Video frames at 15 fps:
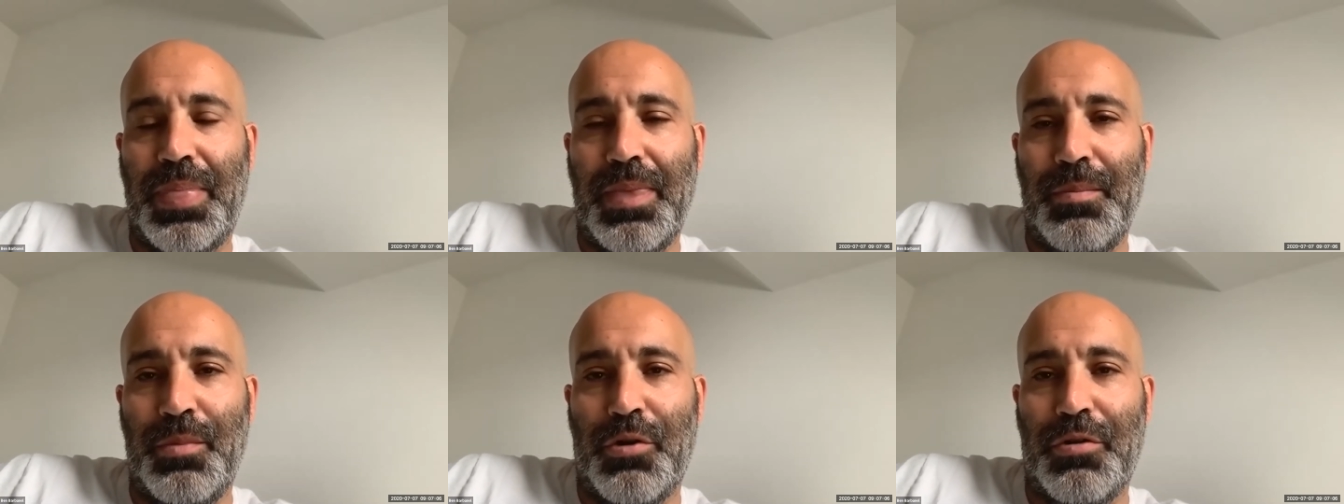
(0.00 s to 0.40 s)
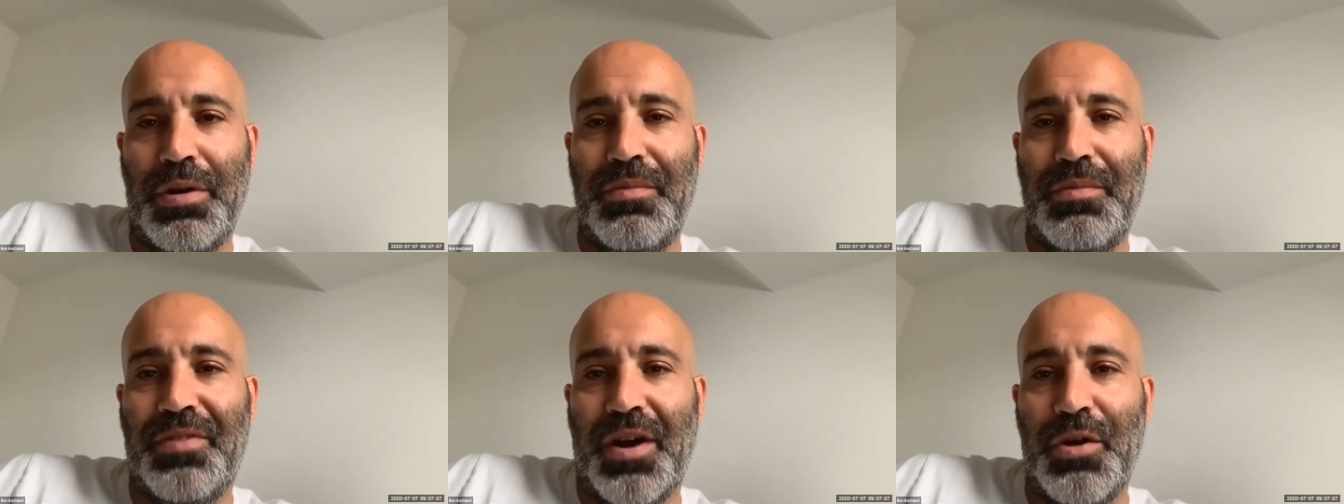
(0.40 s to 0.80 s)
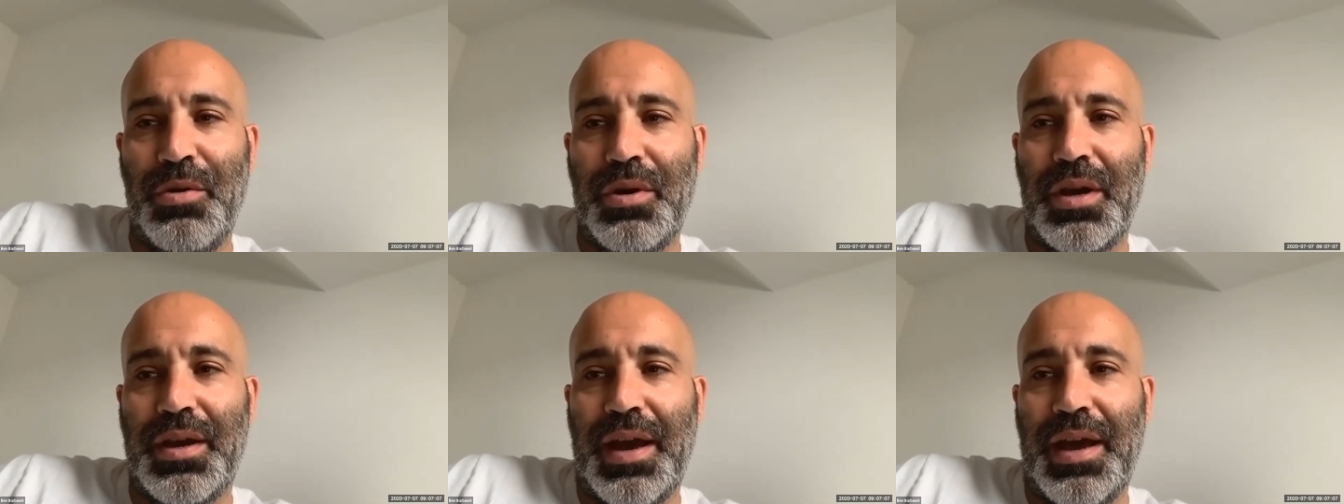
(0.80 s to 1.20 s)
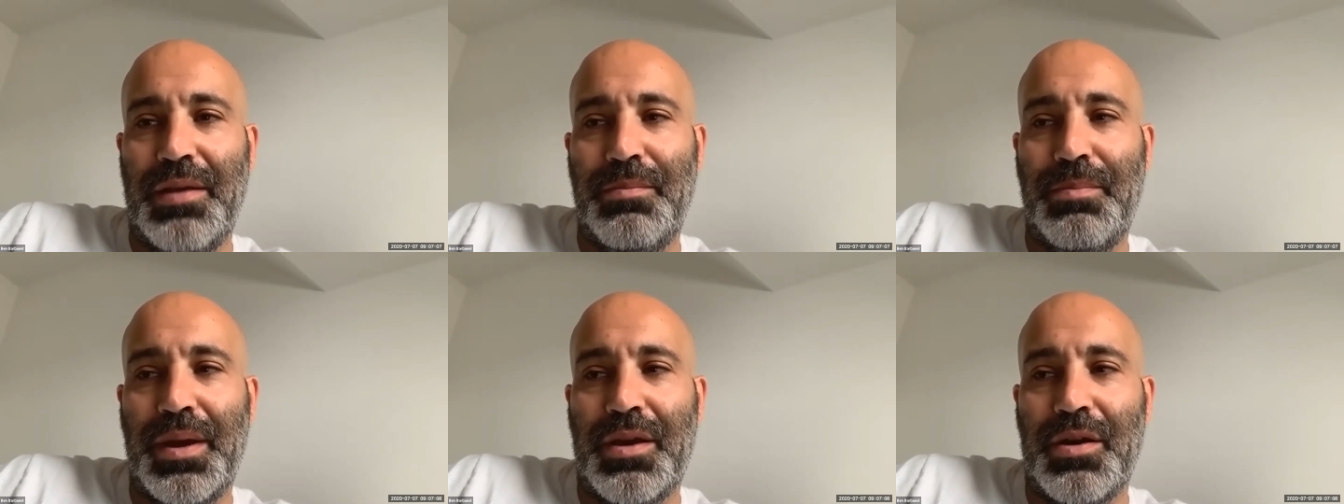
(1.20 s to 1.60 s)
more in vogue
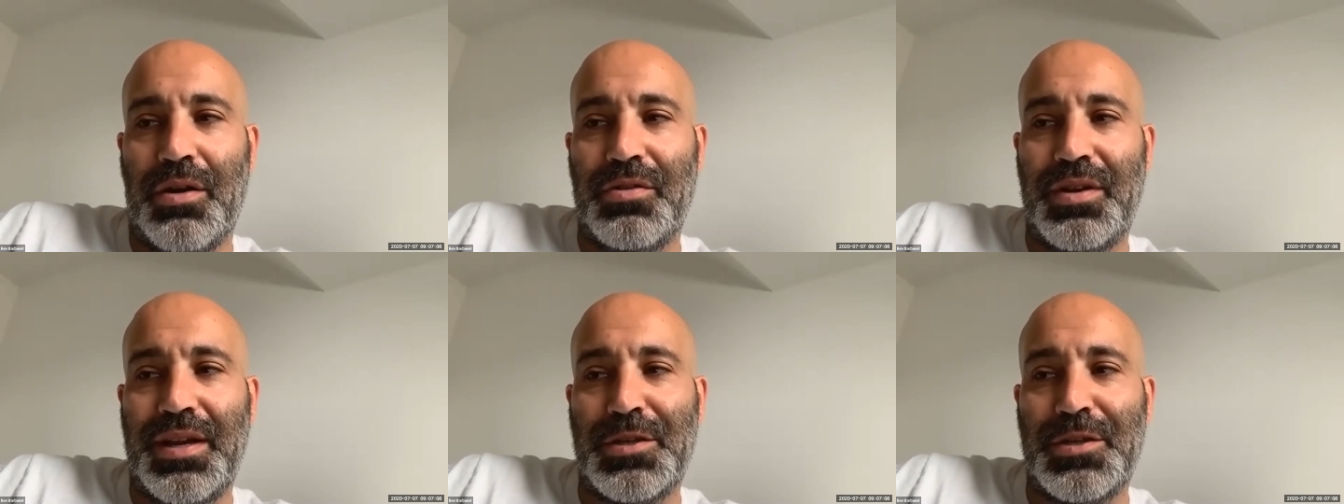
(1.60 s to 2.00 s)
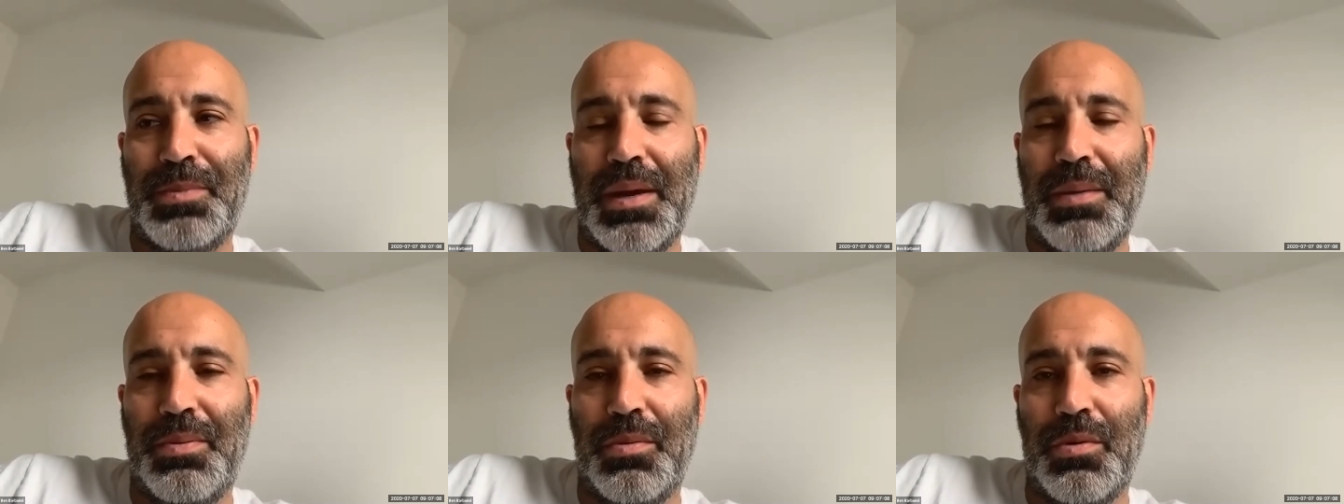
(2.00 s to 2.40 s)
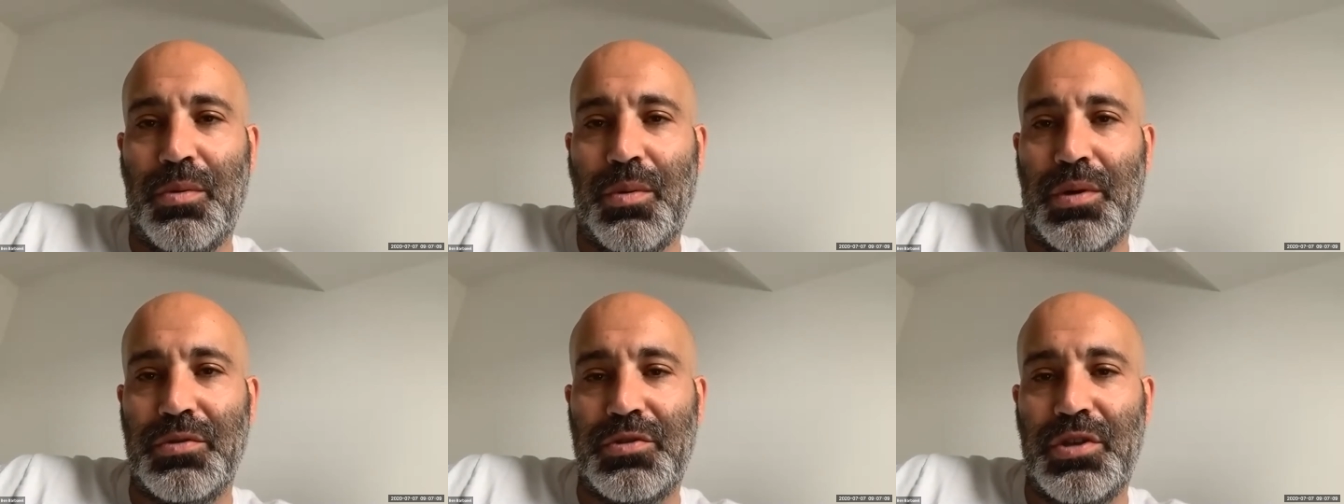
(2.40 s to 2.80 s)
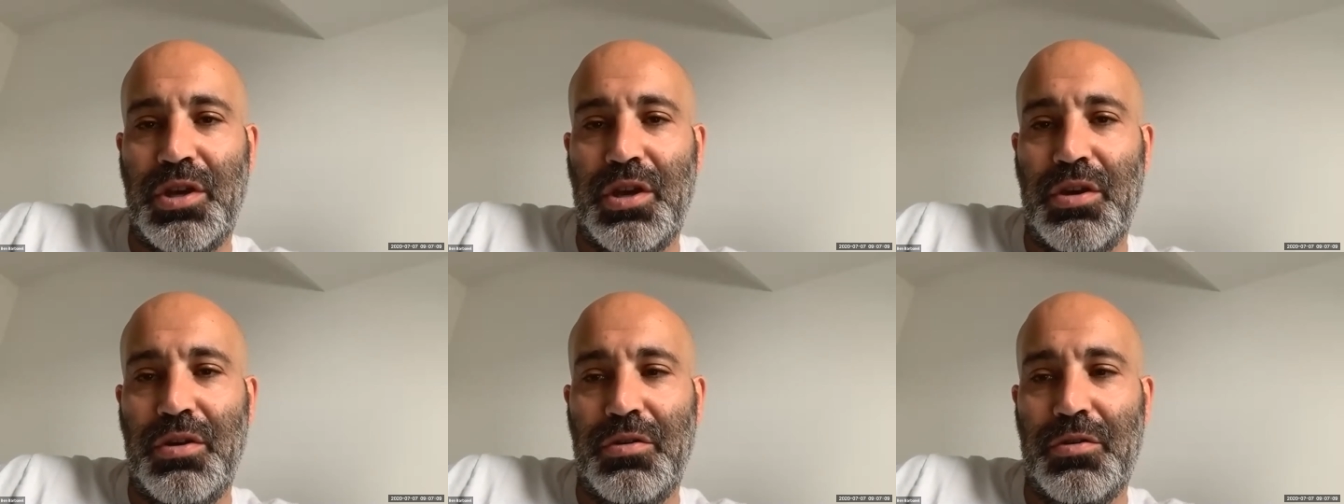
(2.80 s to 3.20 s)
again because less people will want to
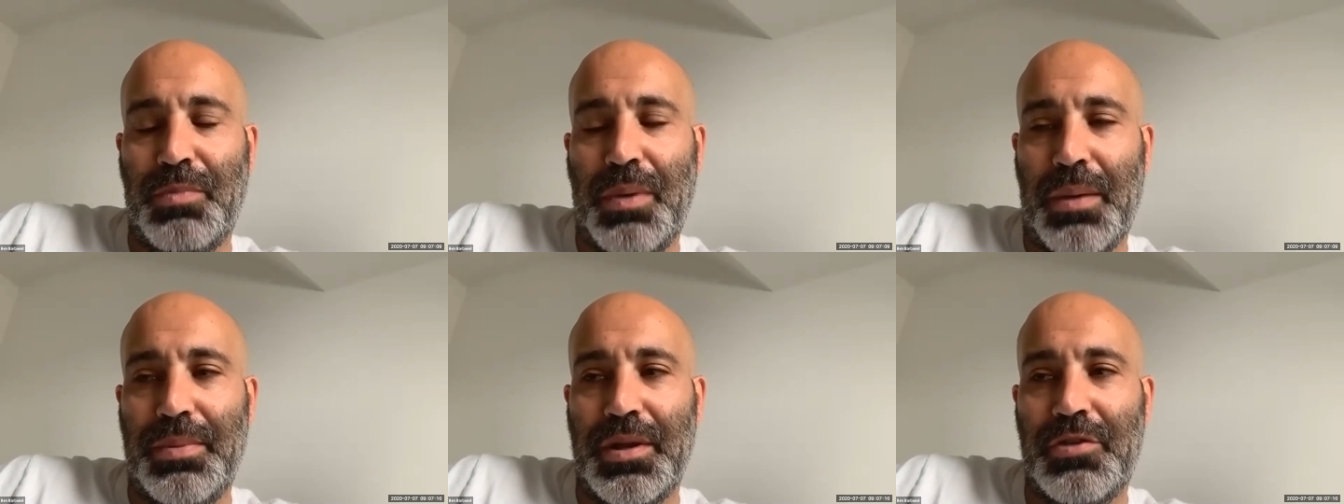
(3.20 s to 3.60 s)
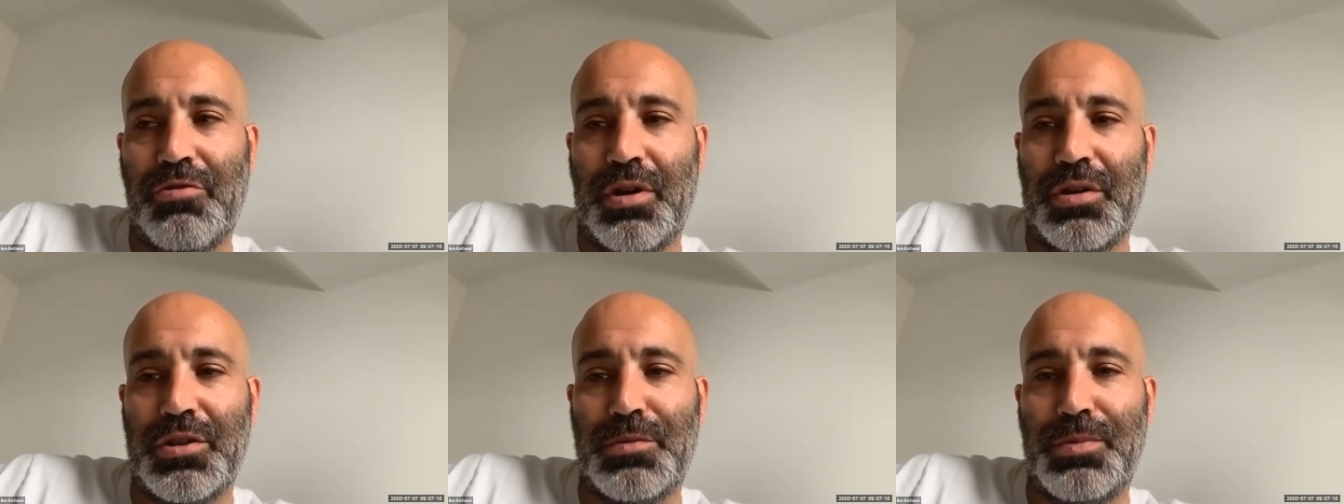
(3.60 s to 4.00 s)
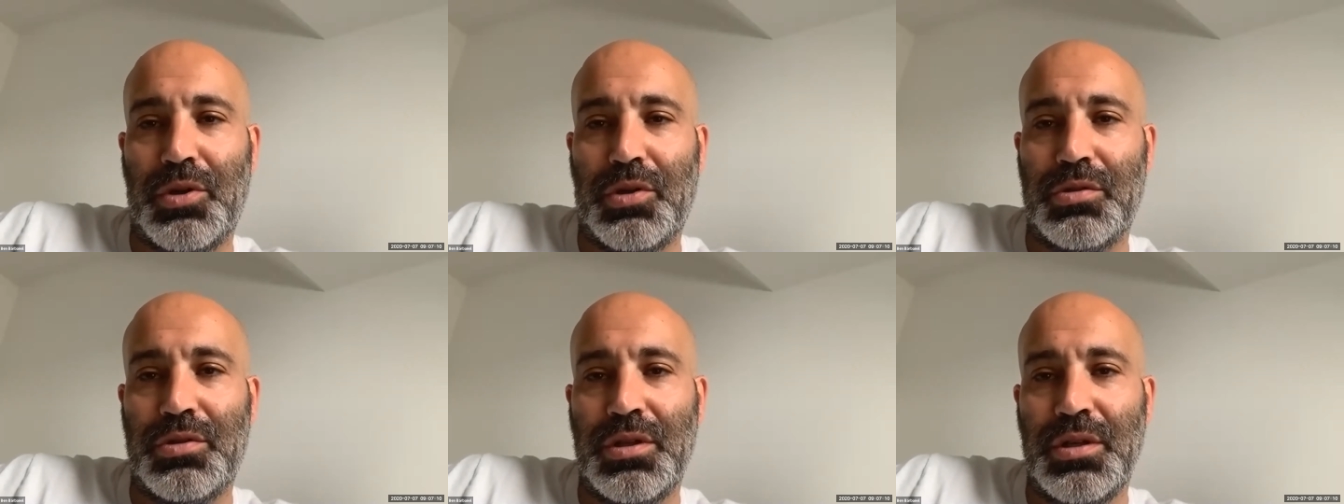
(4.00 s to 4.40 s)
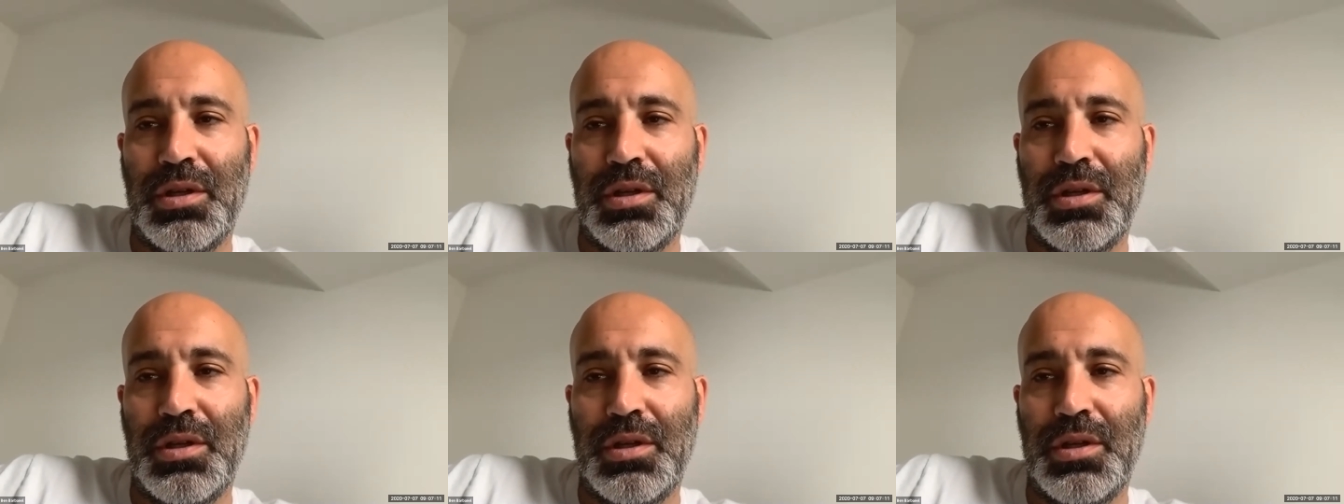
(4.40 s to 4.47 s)
use public transport.